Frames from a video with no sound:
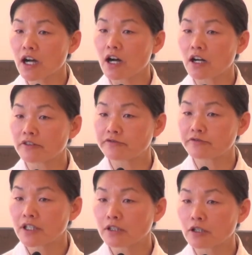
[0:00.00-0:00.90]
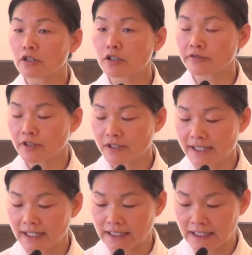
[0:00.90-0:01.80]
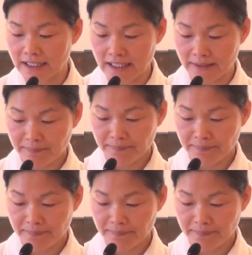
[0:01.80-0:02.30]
of law of causality.